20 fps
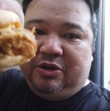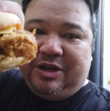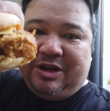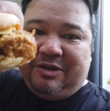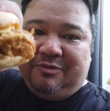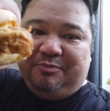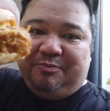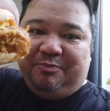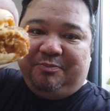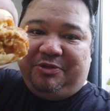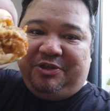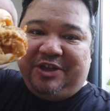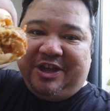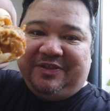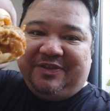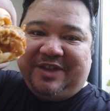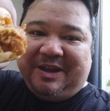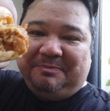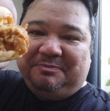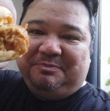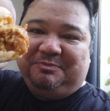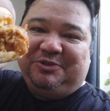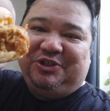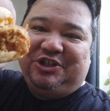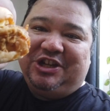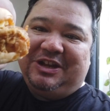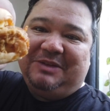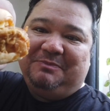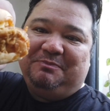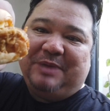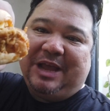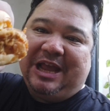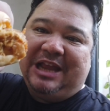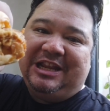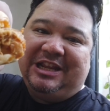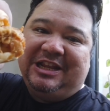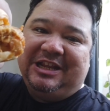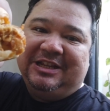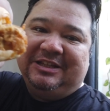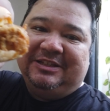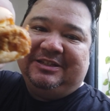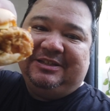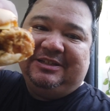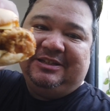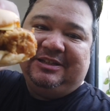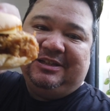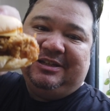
Look how thick that chicken patty is.